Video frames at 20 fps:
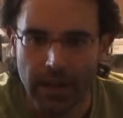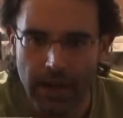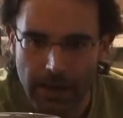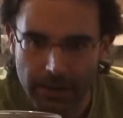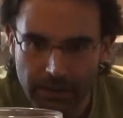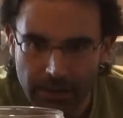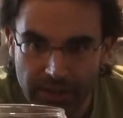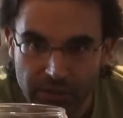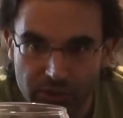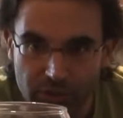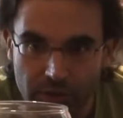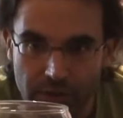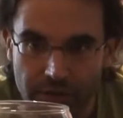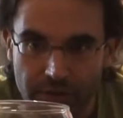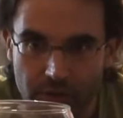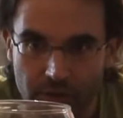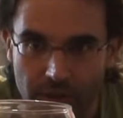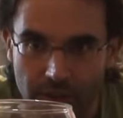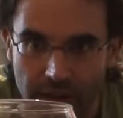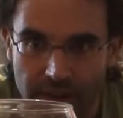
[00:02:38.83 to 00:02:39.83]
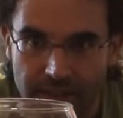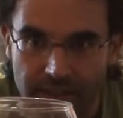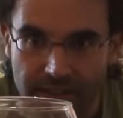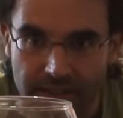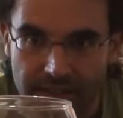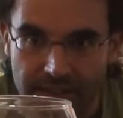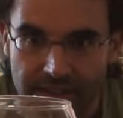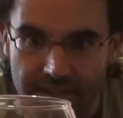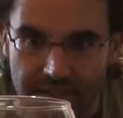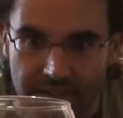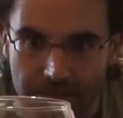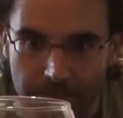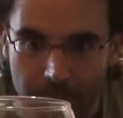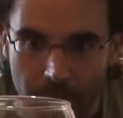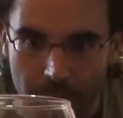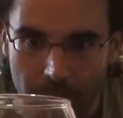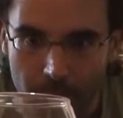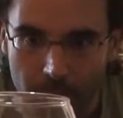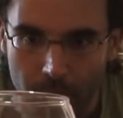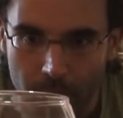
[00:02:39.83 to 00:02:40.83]
I'm not sure if you guys can see the
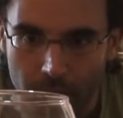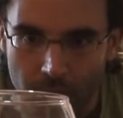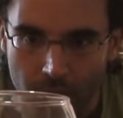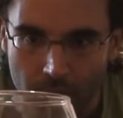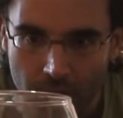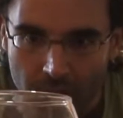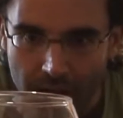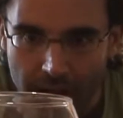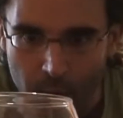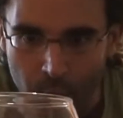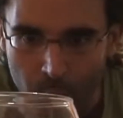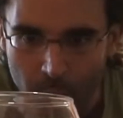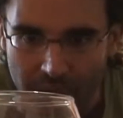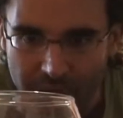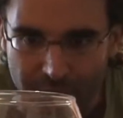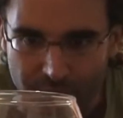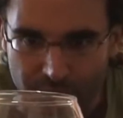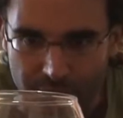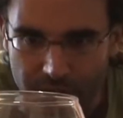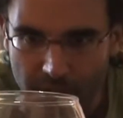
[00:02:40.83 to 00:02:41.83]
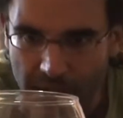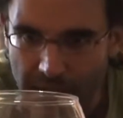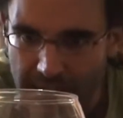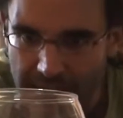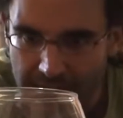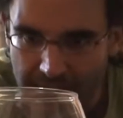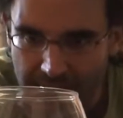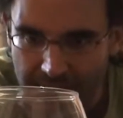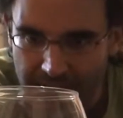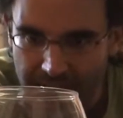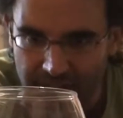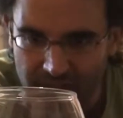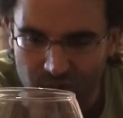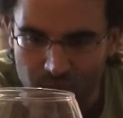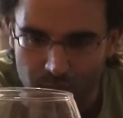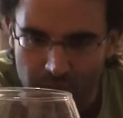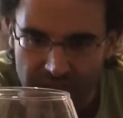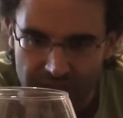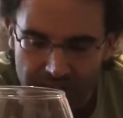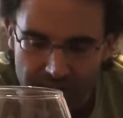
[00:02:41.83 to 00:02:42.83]
bubble. However, the head
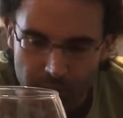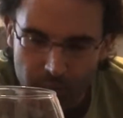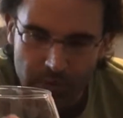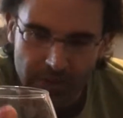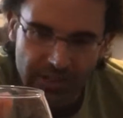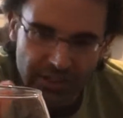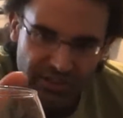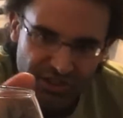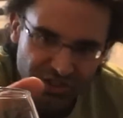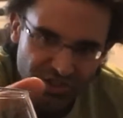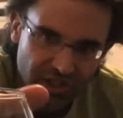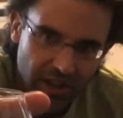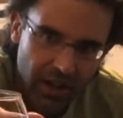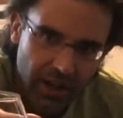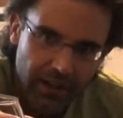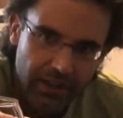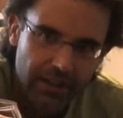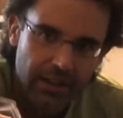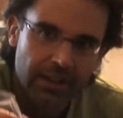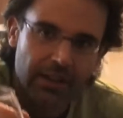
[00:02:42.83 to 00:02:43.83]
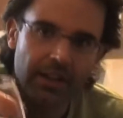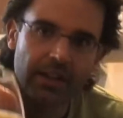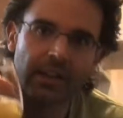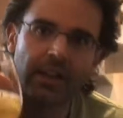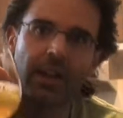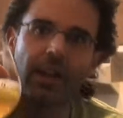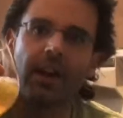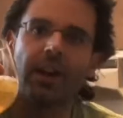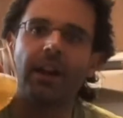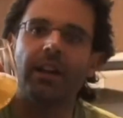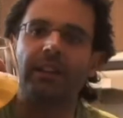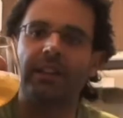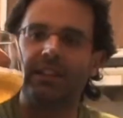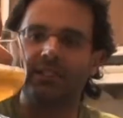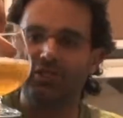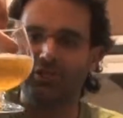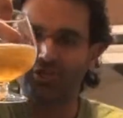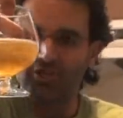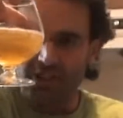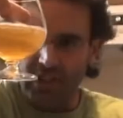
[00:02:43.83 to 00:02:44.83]
is really shy.
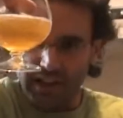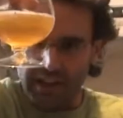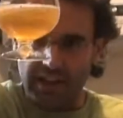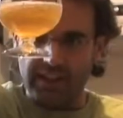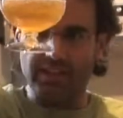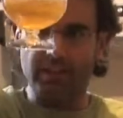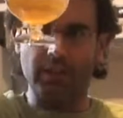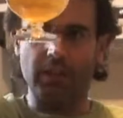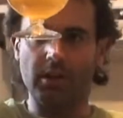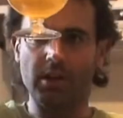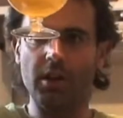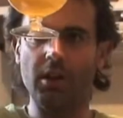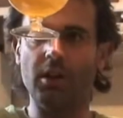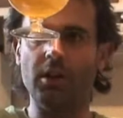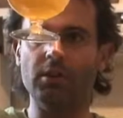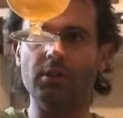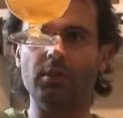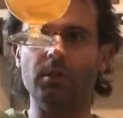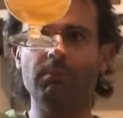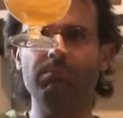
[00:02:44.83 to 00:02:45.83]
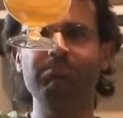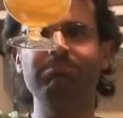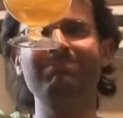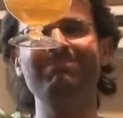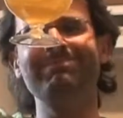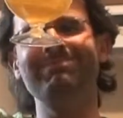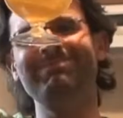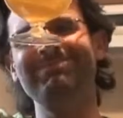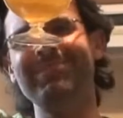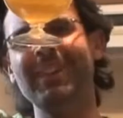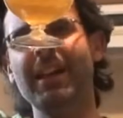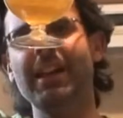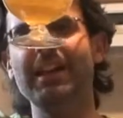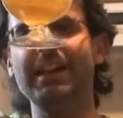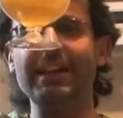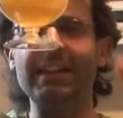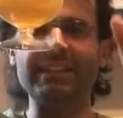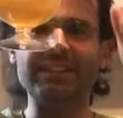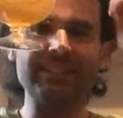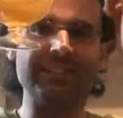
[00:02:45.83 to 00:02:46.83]
Let's check out the color.
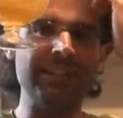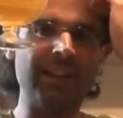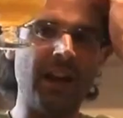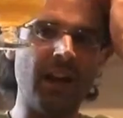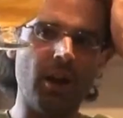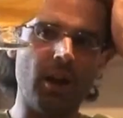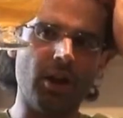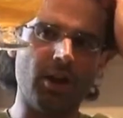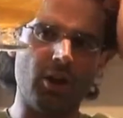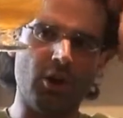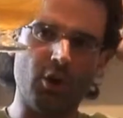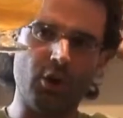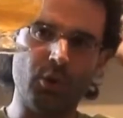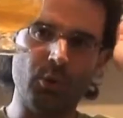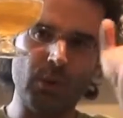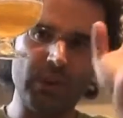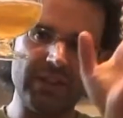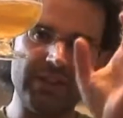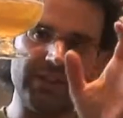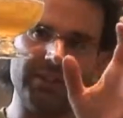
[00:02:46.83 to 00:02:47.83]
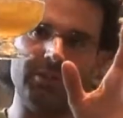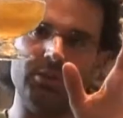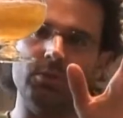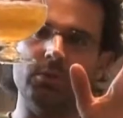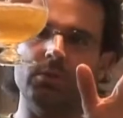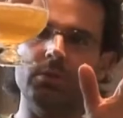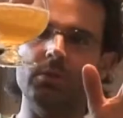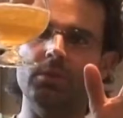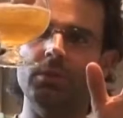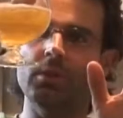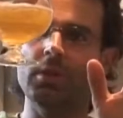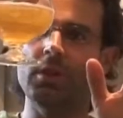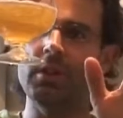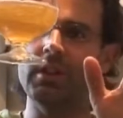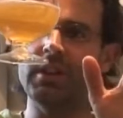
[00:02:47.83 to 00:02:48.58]
It's not a crystal